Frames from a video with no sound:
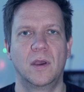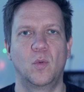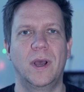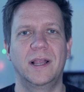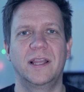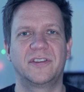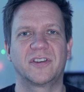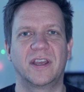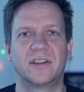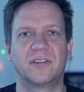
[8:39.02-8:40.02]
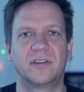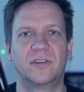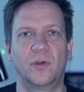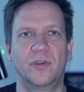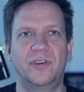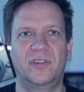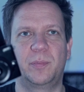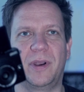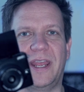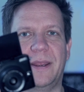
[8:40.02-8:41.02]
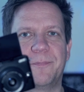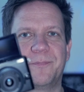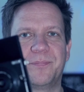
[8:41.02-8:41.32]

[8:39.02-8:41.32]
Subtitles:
Well, let's get to the display.